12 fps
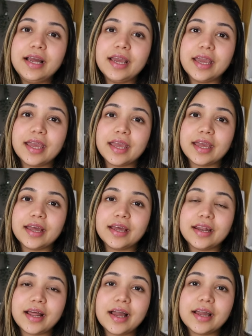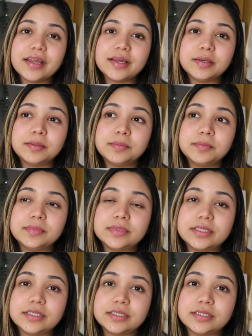and I
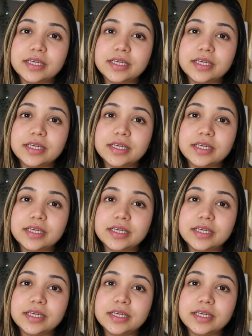am